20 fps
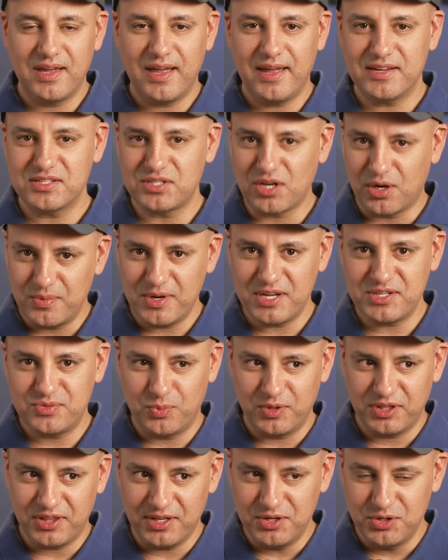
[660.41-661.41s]
And as always,
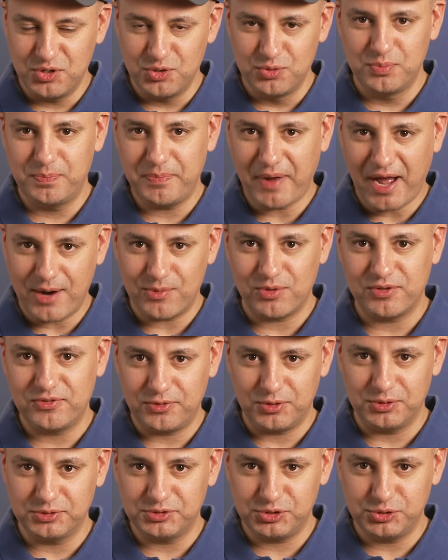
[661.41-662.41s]
with a new
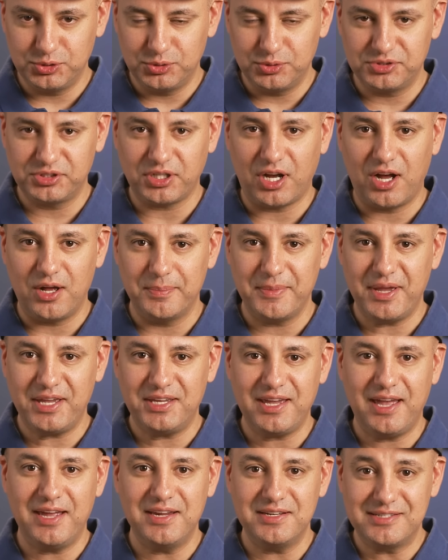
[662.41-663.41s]
powerful tools, I'll
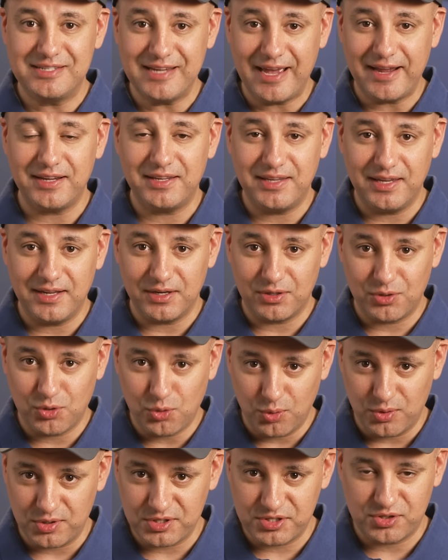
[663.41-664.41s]
make a dedicated
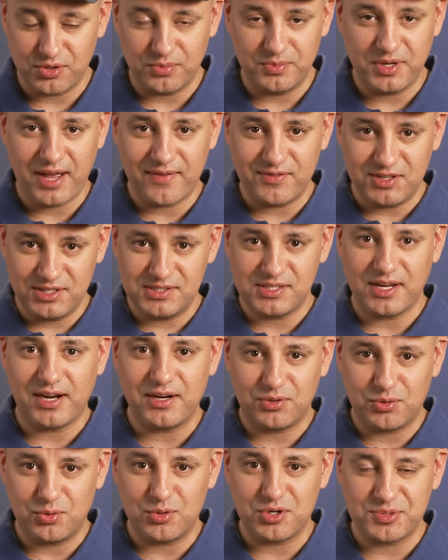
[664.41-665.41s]
course. So we have an
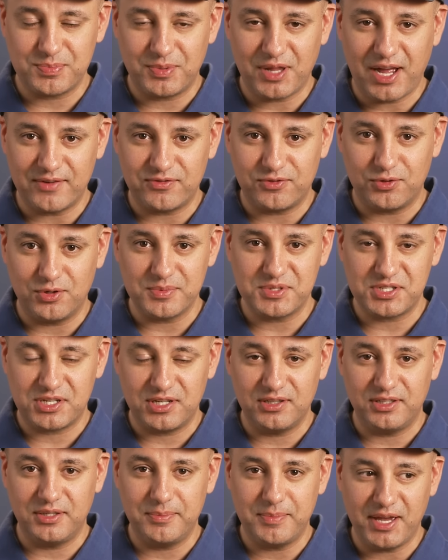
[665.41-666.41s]
entire course platform,
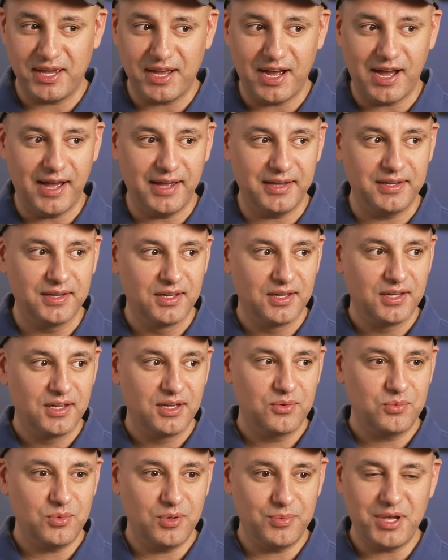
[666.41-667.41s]
Skill Leap AI
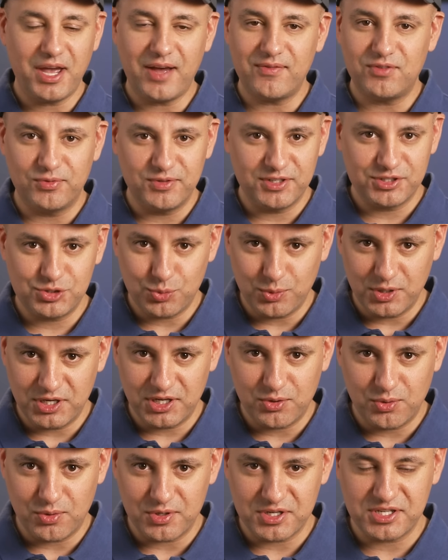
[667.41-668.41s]
where we have over 20
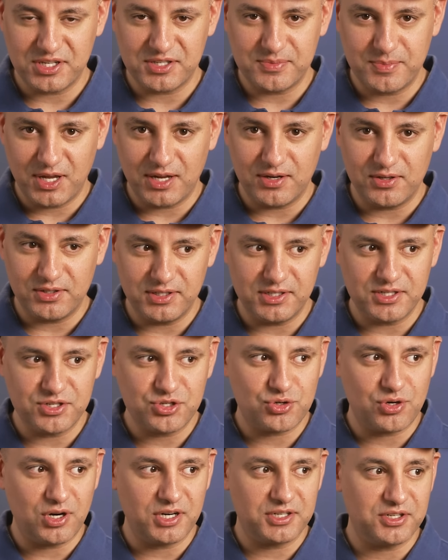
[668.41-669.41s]
courses, me and other
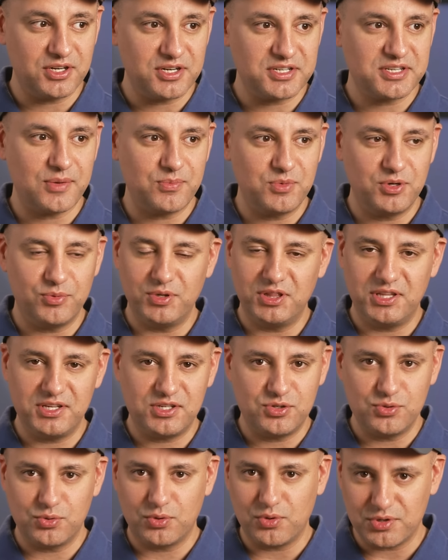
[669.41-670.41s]
instructors, and we
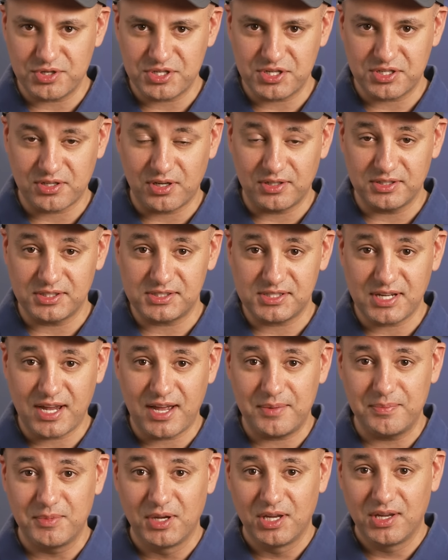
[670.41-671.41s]
release new courses all the
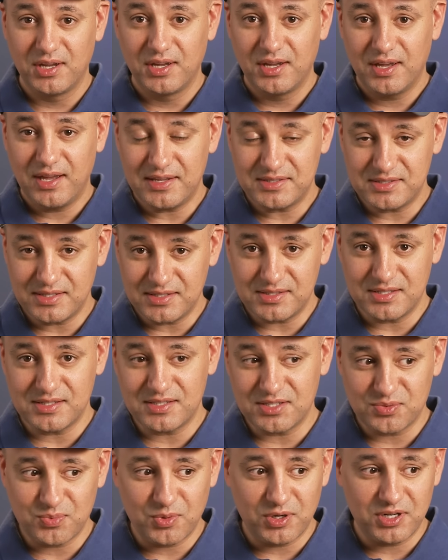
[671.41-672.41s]
time. And since this
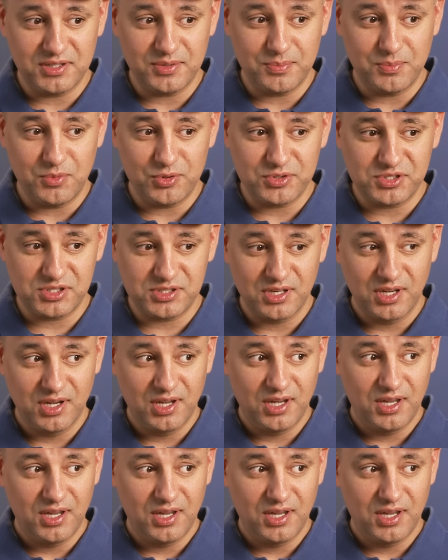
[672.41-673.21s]
is one of the most